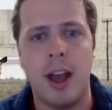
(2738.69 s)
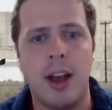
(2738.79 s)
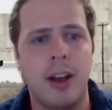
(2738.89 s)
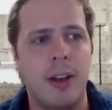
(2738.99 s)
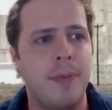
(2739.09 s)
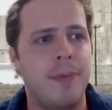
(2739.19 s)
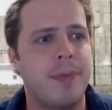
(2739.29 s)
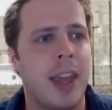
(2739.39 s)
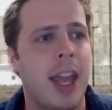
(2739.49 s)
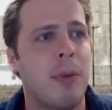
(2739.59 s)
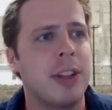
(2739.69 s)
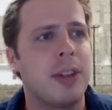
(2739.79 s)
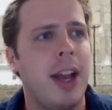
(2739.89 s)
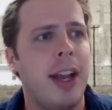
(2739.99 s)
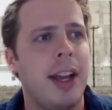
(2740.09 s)
And we
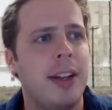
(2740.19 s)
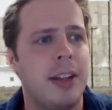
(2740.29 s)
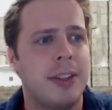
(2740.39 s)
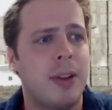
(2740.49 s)
also had,